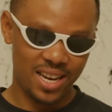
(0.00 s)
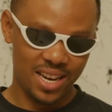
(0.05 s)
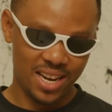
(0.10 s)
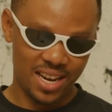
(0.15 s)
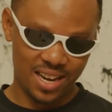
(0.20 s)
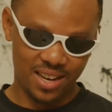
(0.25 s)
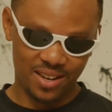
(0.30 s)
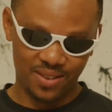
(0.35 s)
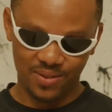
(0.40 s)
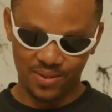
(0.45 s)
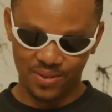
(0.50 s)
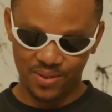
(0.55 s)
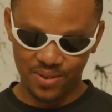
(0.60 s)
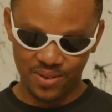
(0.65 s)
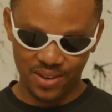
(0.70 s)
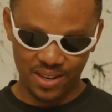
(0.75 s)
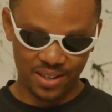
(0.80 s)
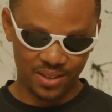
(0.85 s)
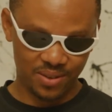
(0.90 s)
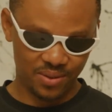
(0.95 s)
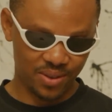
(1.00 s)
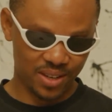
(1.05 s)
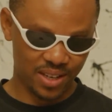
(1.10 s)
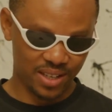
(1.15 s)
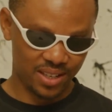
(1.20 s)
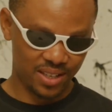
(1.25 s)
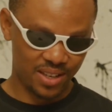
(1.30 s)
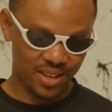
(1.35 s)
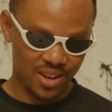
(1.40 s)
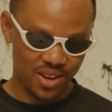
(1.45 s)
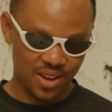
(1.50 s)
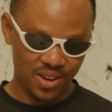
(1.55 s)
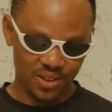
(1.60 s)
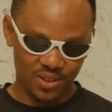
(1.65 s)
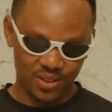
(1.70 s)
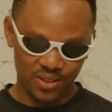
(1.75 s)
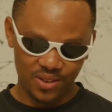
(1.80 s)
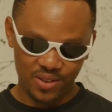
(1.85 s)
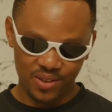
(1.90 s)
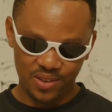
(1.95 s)
And who else?
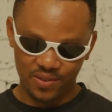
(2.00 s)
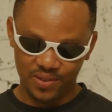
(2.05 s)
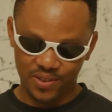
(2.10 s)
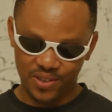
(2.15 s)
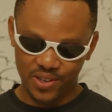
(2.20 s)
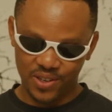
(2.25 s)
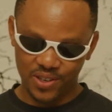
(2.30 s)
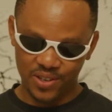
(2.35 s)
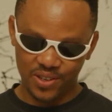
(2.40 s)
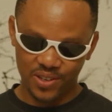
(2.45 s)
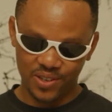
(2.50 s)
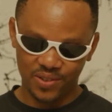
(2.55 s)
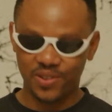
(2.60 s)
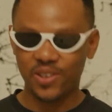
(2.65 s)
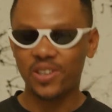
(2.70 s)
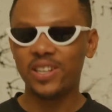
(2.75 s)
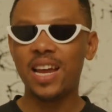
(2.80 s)
So if your